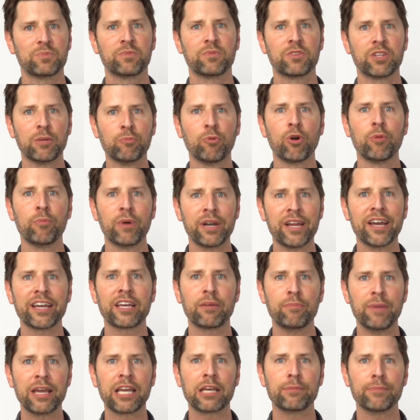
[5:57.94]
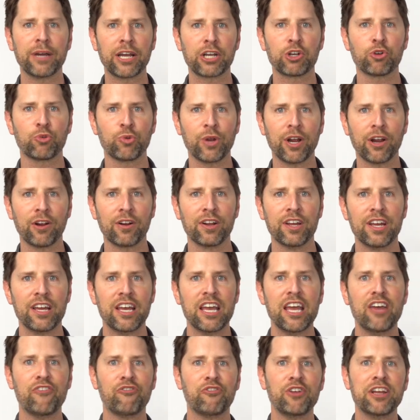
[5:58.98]
the more money I can make in my career.
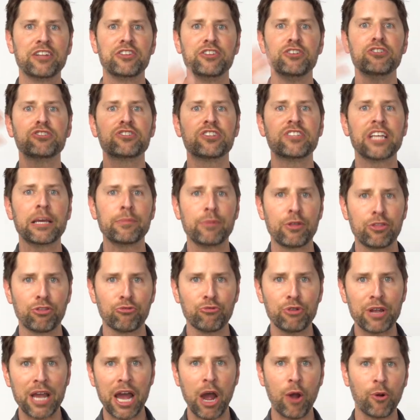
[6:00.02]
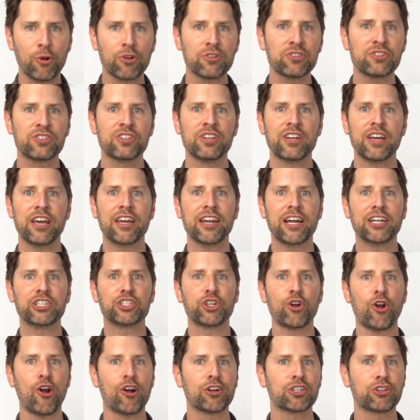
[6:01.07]
If it used to take me 3 hours and I
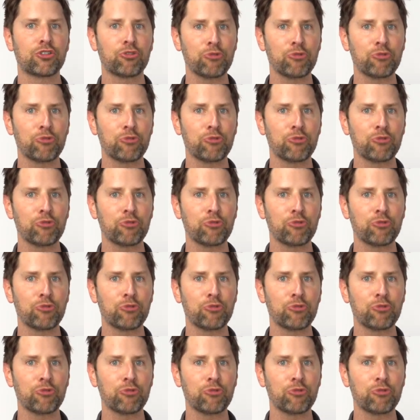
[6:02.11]
charged